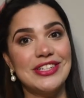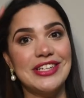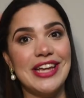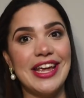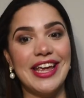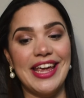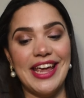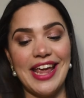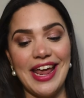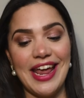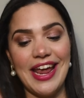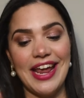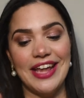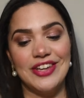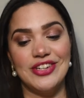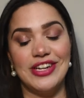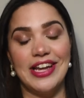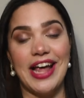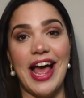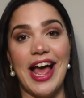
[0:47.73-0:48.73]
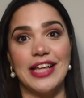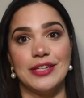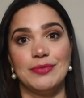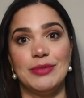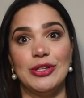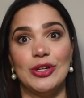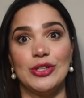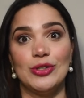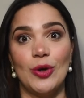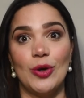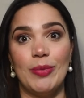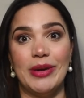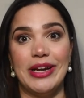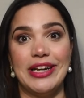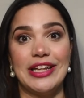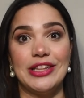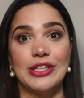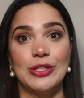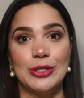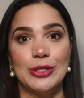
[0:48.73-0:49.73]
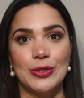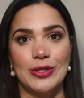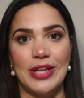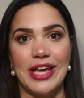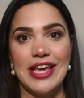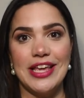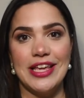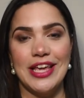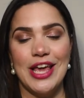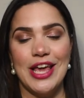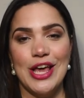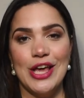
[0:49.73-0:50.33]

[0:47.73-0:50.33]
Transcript: She asked me not to open it until today.